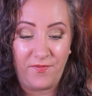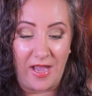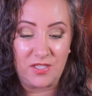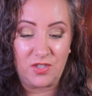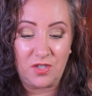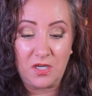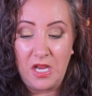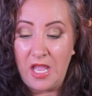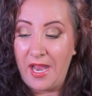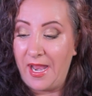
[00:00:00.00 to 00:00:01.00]
faster.
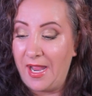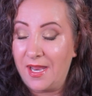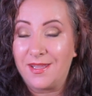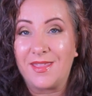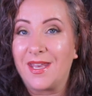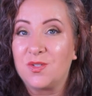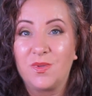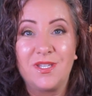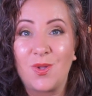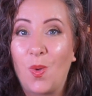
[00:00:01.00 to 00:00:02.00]
And that is what
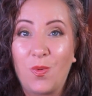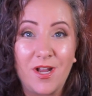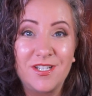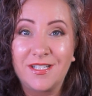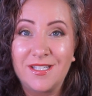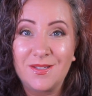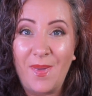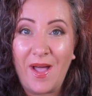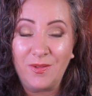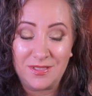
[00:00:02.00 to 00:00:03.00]
this whole project is
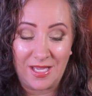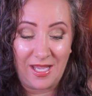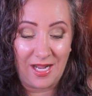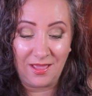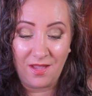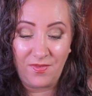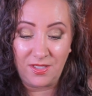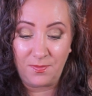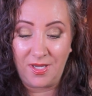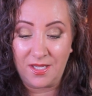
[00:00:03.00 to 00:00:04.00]
about, and I love
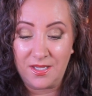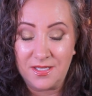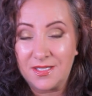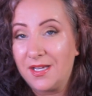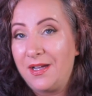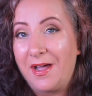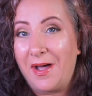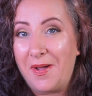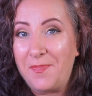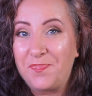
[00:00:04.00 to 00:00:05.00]
it because
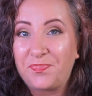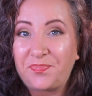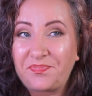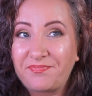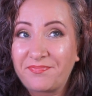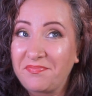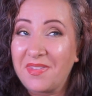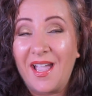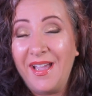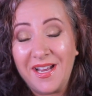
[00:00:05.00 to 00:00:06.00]
um,
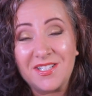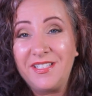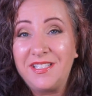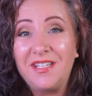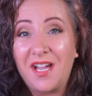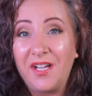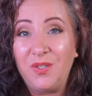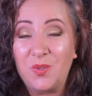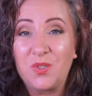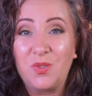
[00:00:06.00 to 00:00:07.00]
I actually did not
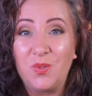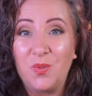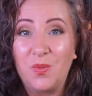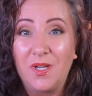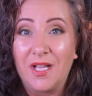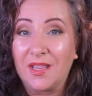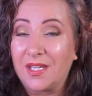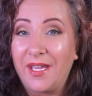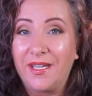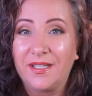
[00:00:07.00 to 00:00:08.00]
used to
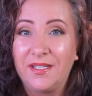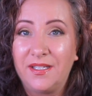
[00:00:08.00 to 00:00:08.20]
like